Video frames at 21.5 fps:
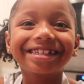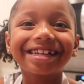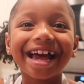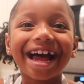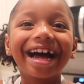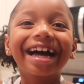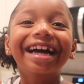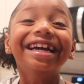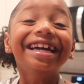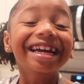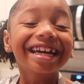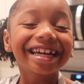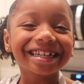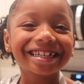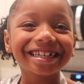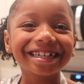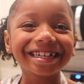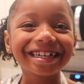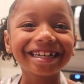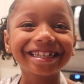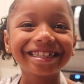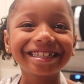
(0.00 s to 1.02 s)
Yeah, and
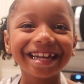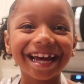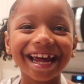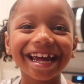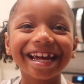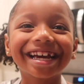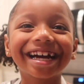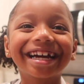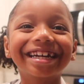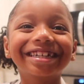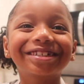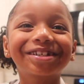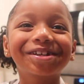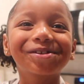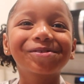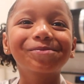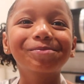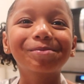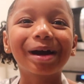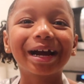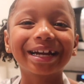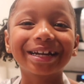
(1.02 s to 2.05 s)
today, guys,
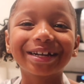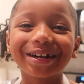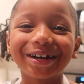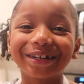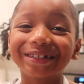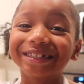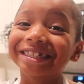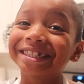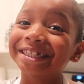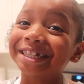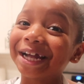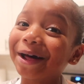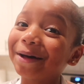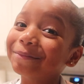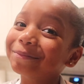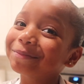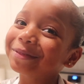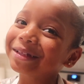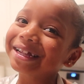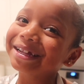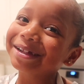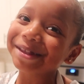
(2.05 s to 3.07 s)
you might know
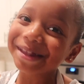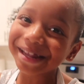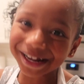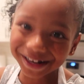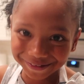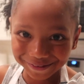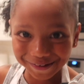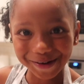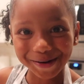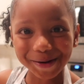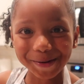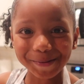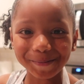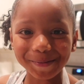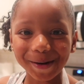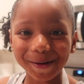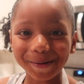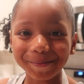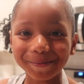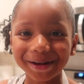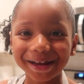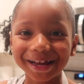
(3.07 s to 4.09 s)
something different
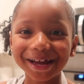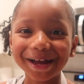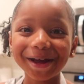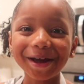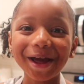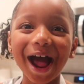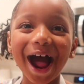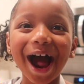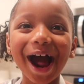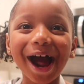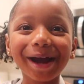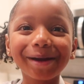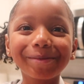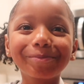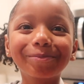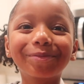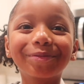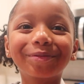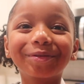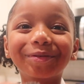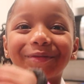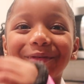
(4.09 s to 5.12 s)
about me.
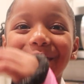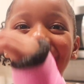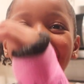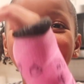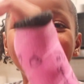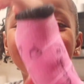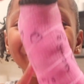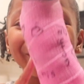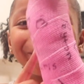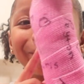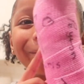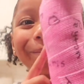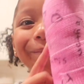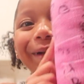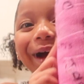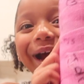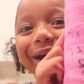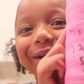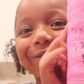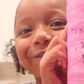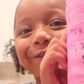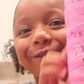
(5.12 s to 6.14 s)
I broke
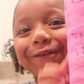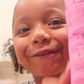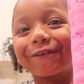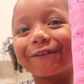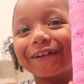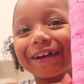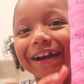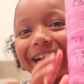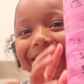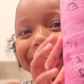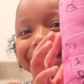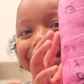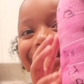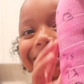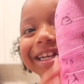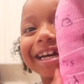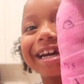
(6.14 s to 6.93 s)
my wrist.